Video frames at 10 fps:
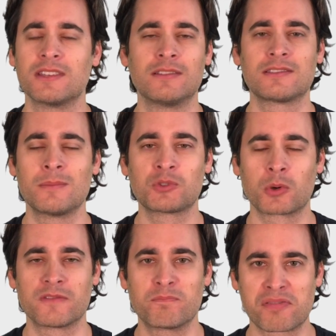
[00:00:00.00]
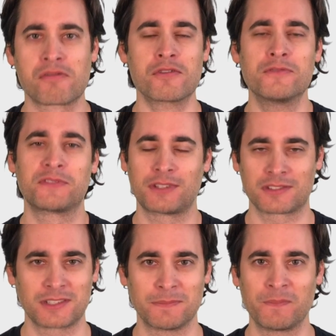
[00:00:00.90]
and some sort of proof
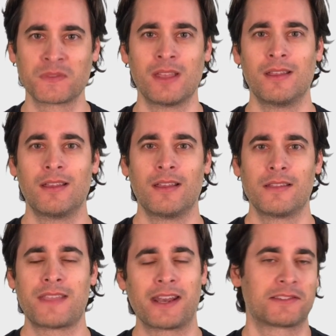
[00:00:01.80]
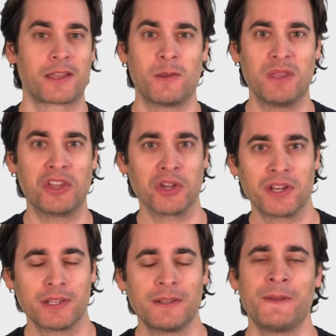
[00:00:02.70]
system that it's going to be good.
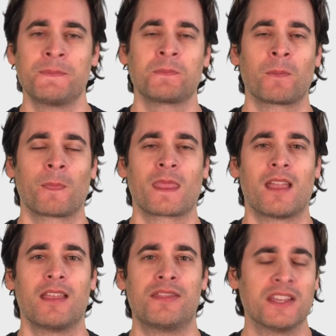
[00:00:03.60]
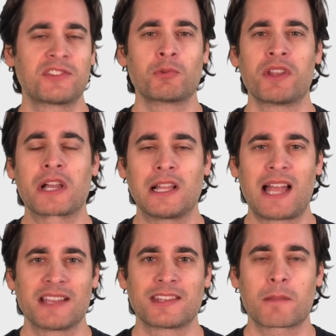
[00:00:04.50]
This is one of the
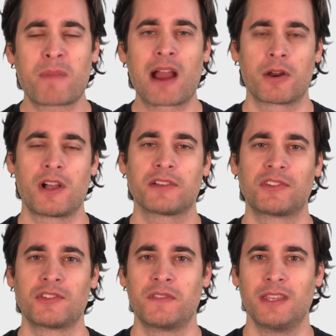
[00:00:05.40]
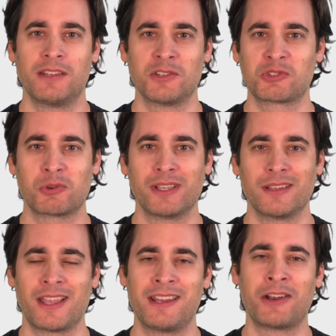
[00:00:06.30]
classic paradoxes of the industry,
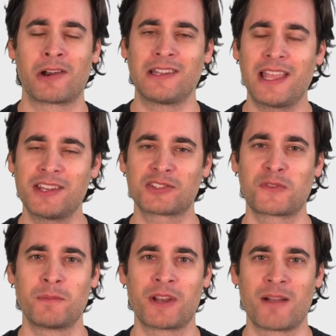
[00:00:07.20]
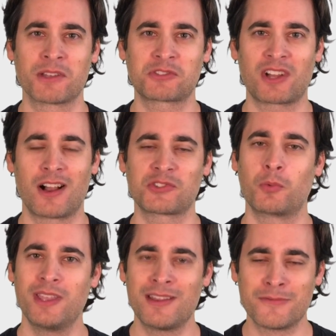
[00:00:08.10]
and in our latest Filmonomics talks,
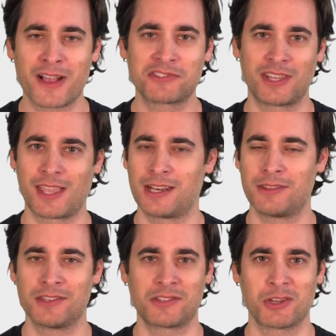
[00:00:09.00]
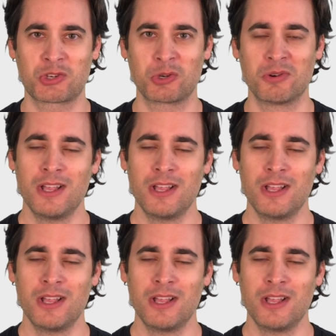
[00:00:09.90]
we investigated this issue.